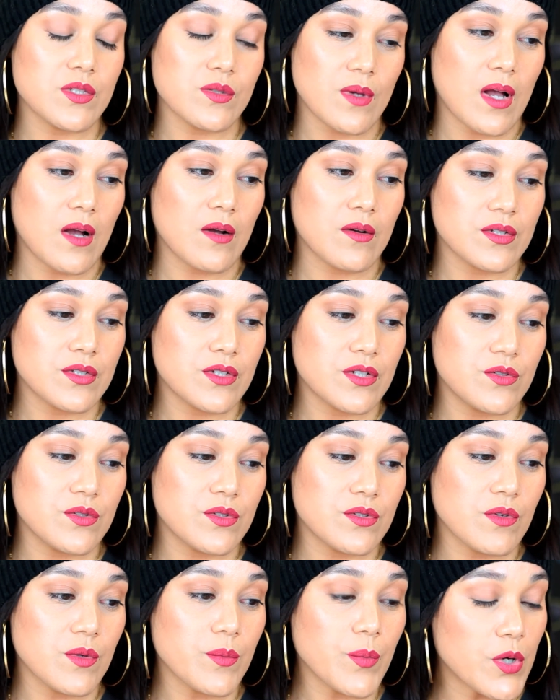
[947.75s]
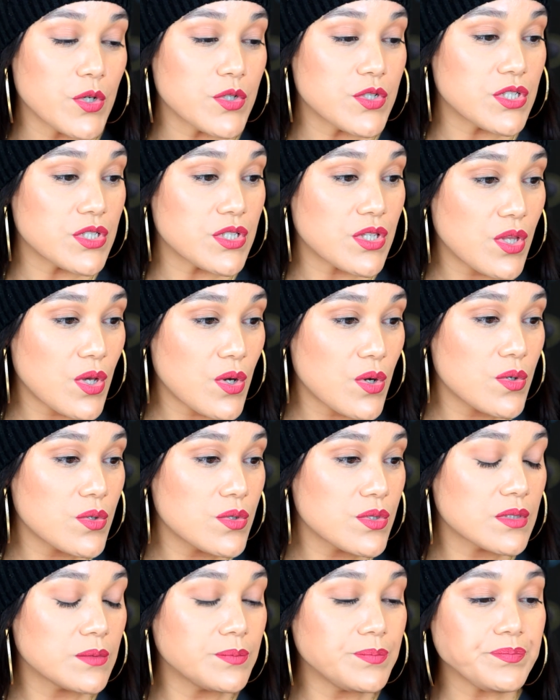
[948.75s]
so I'll continue to repurchase
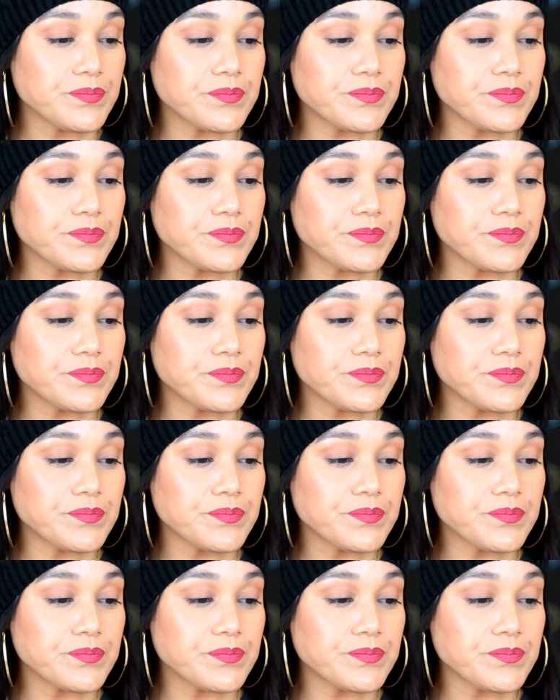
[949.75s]
those.